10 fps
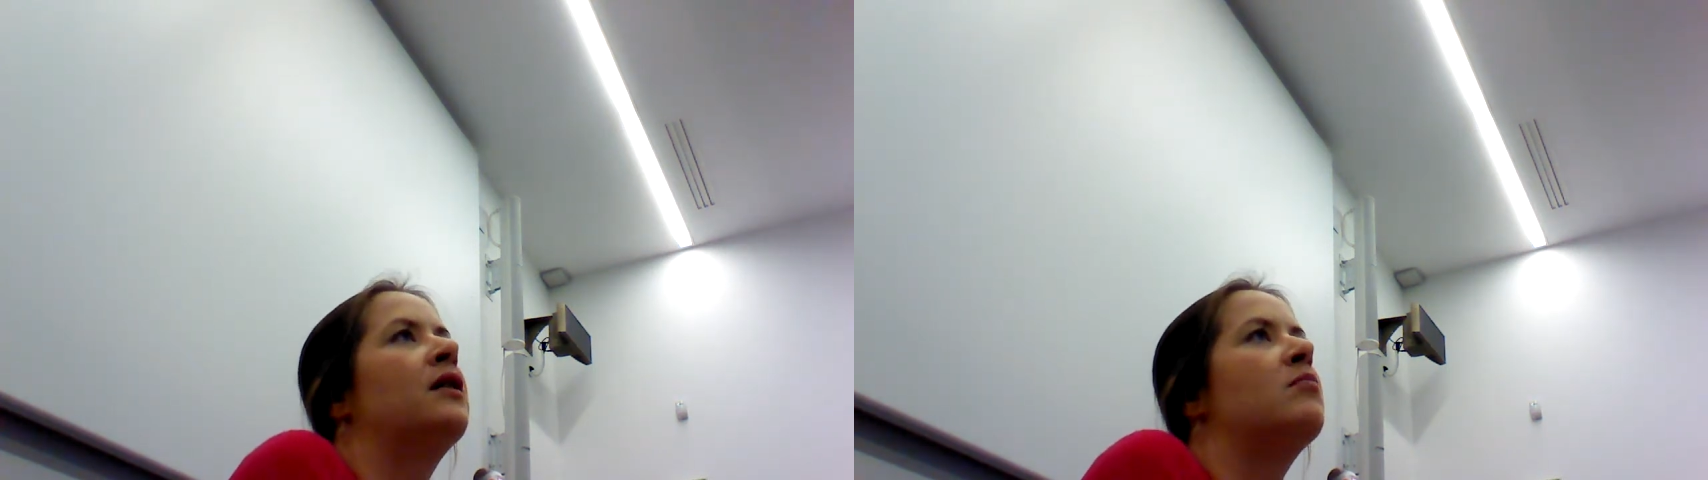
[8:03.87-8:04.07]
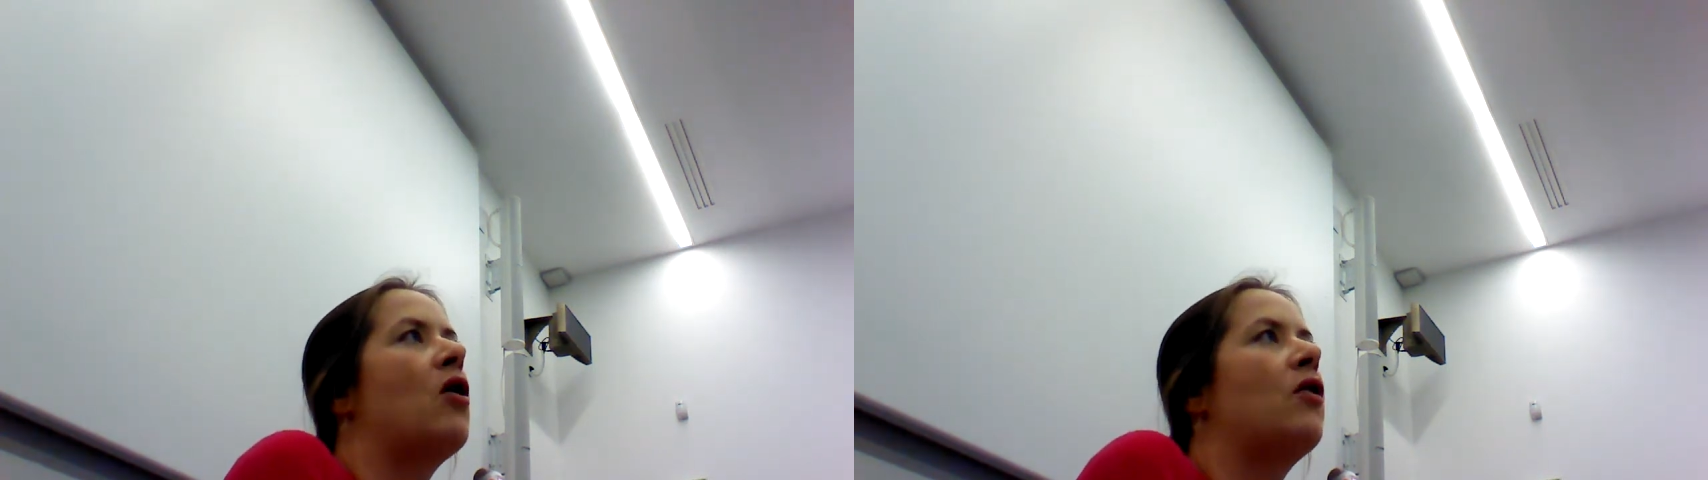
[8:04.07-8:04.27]

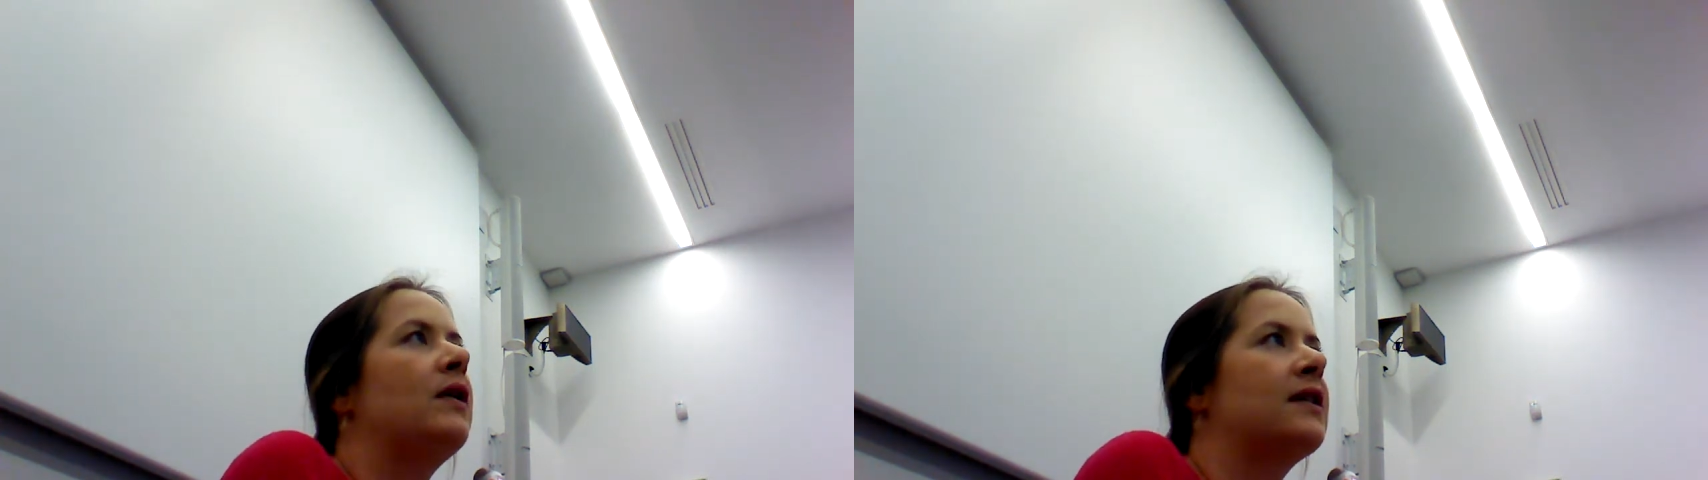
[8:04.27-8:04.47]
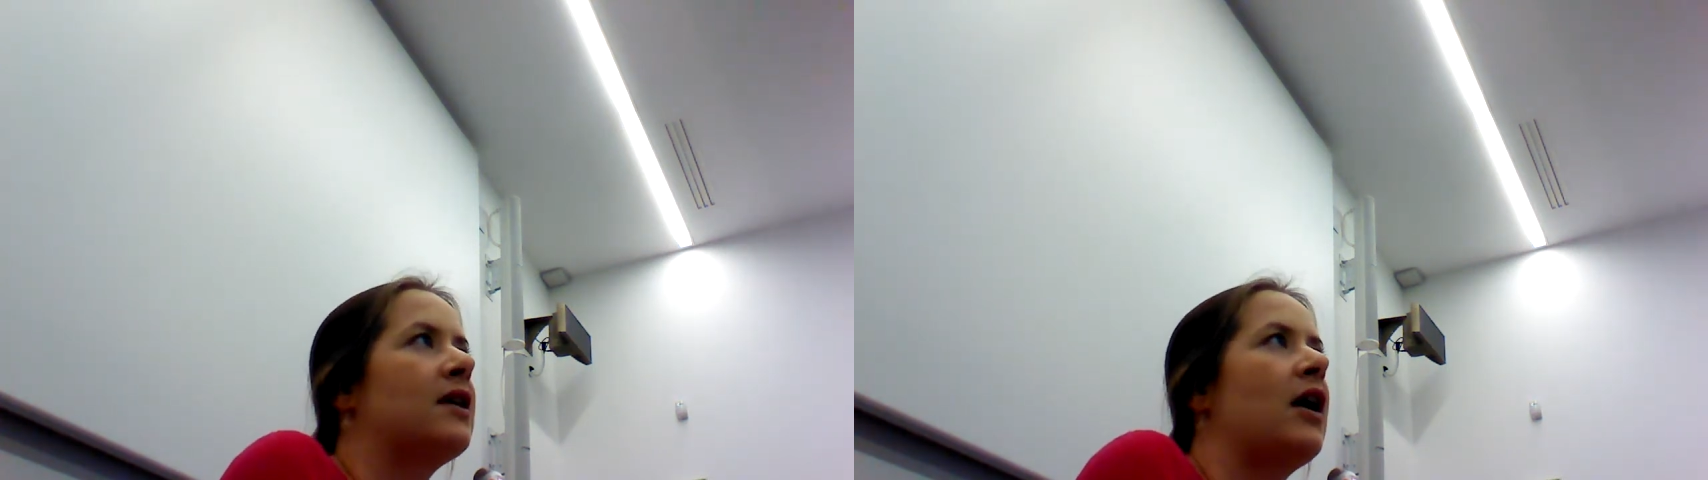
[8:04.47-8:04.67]
the
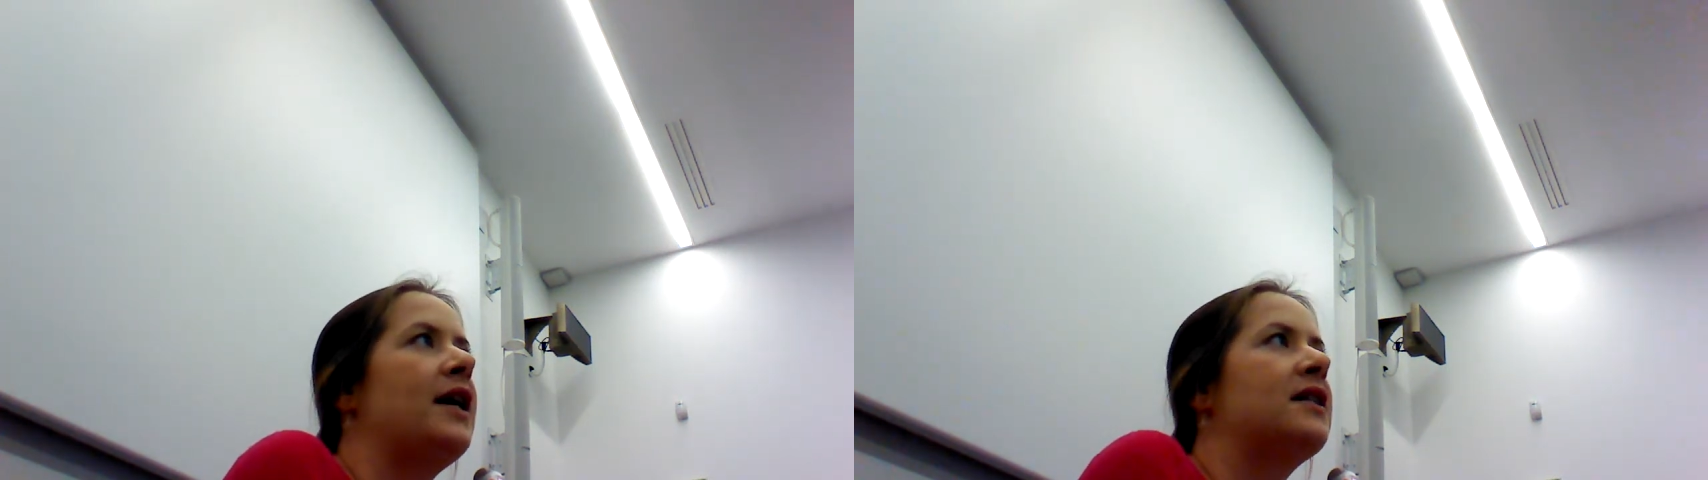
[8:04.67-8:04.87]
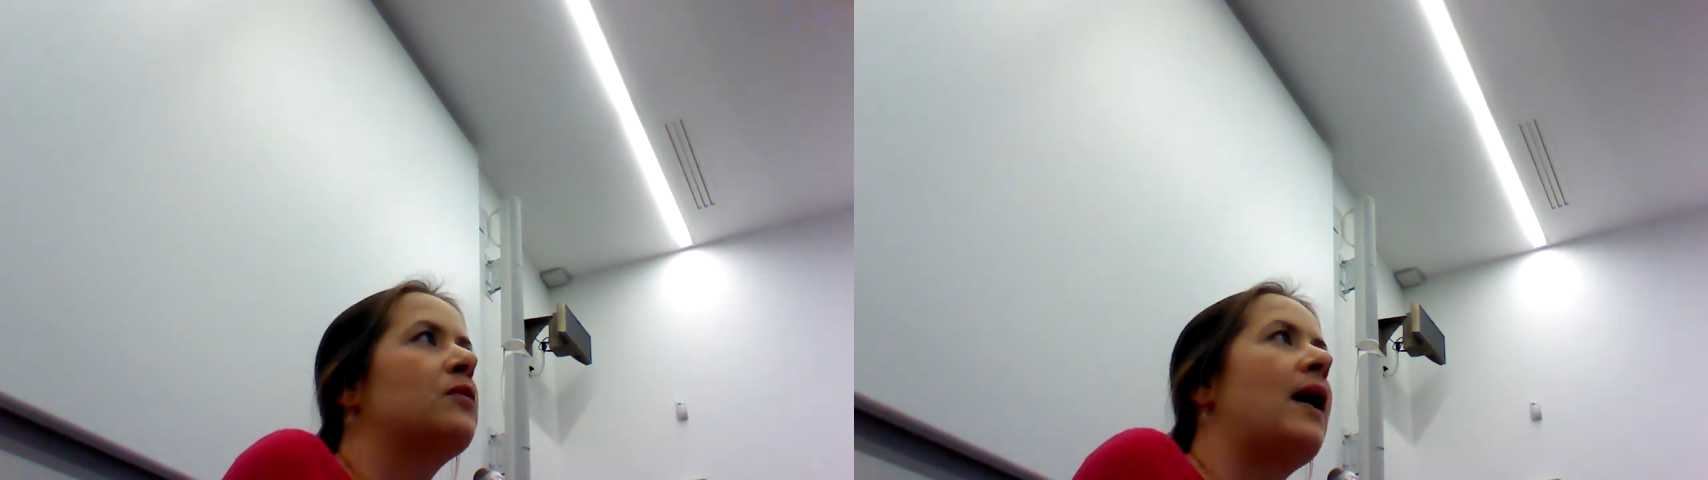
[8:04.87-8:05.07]
moral
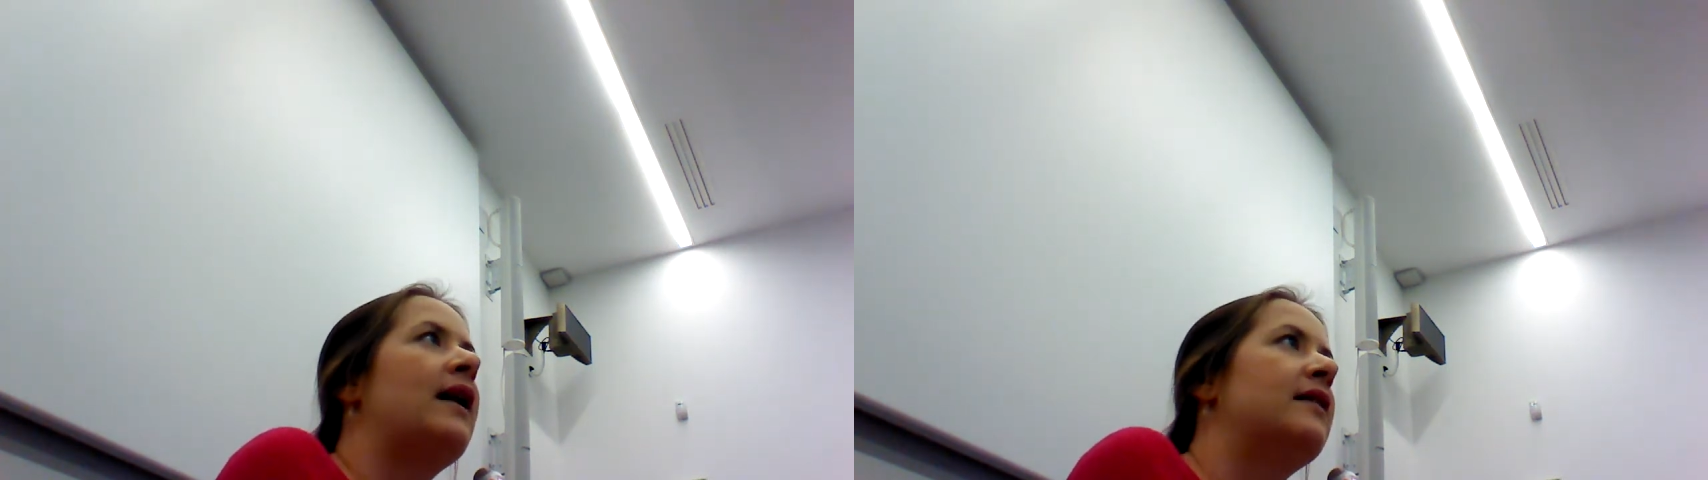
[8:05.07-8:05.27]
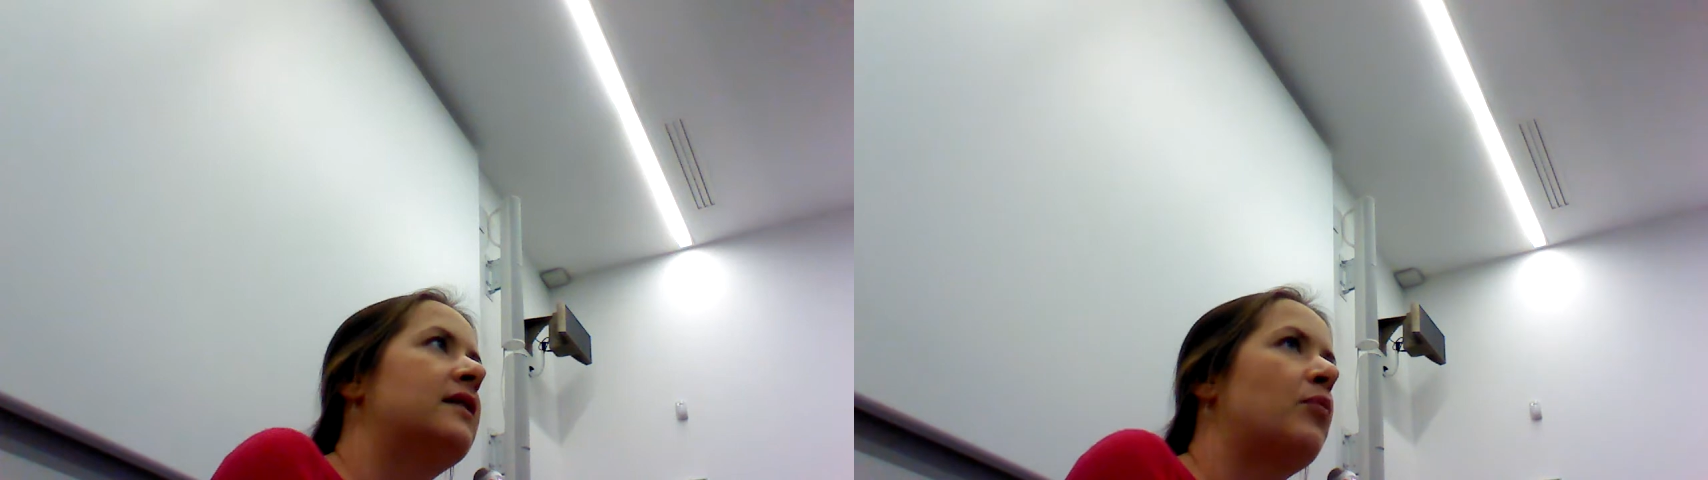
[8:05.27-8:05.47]
side as well as